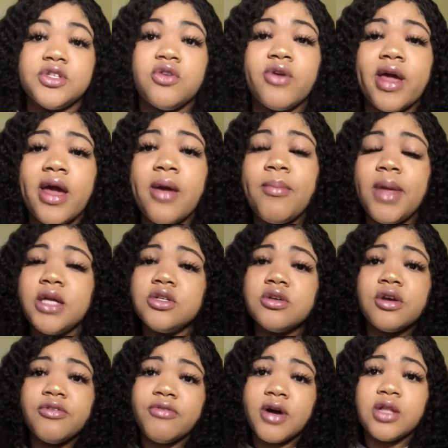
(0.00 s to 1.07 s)
Okay, make sure
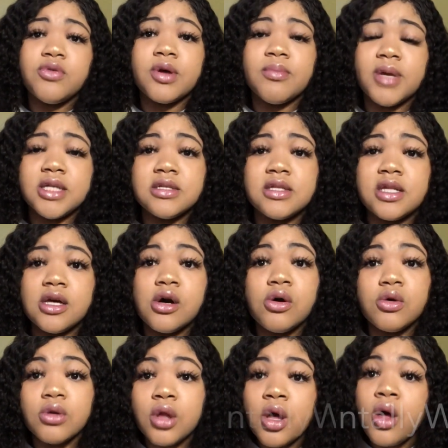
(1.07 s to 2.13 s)
you're following Mentally
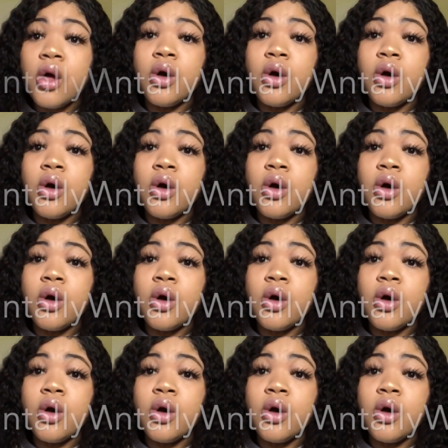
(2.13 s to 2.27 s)
Whole